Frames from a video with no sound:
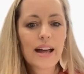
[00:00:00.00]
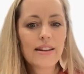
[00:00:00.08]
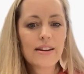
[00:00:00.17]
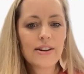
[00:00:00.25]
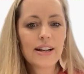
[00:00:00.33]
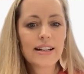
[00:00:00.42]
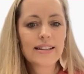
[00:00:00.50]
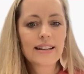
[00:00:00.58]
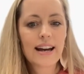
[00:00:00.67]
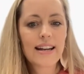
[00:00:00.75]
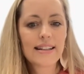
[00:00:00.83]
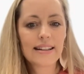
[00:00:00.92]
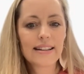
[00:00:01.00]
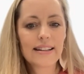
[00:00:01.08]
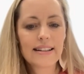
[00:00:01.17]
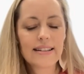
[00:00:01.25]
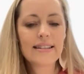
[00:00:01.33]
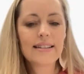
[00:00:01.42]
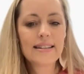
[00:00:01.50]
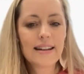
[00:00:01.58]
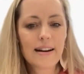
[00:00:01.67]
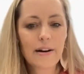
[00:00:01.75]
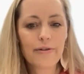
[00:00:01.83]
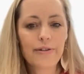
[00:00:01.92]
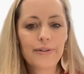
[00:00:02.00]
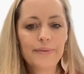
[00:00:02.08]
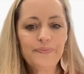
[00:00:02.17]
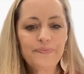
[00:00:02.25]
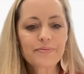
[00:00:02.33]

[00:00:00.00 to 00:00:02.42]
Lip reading: other exciting stuff.